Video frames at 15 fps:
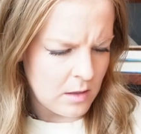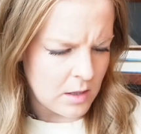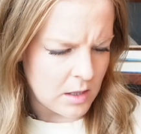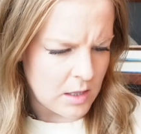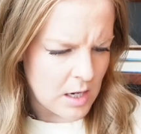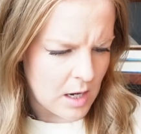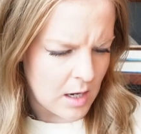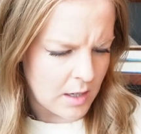
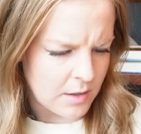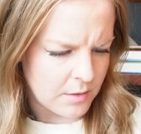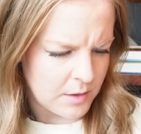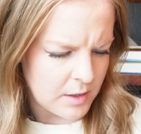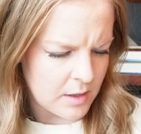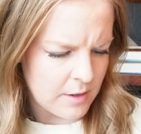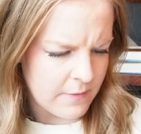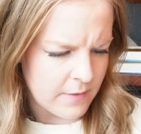Yeah, I don't
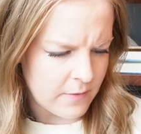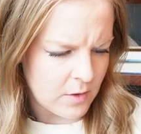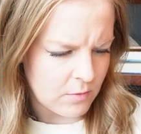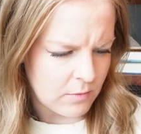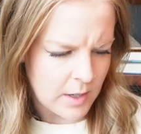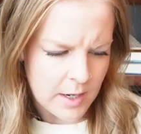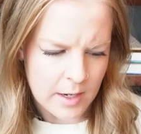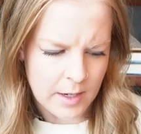think I've ever
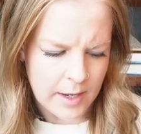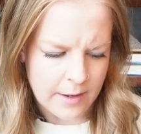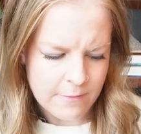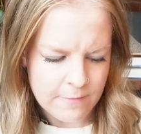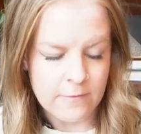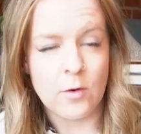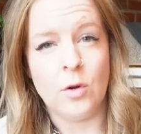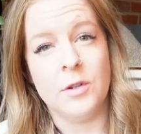read a
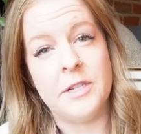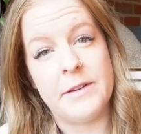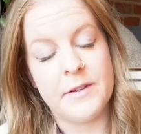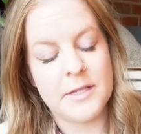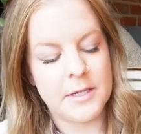full David